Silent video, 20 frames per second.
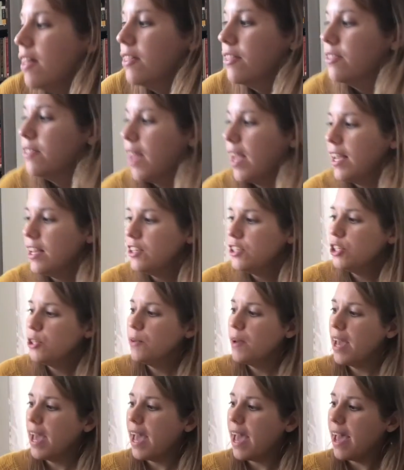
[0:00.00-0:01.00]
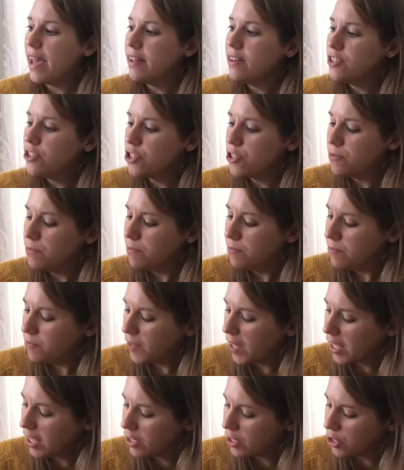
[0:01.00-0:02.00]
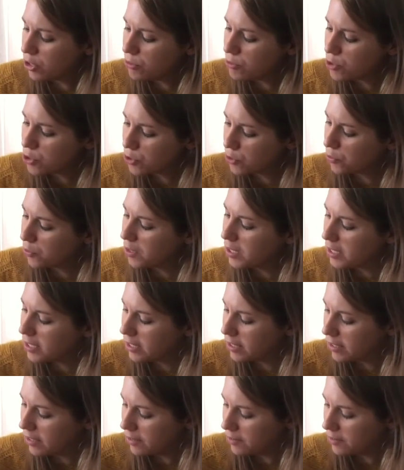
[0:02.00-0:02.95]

Thank you, hedge. Thank you, tree.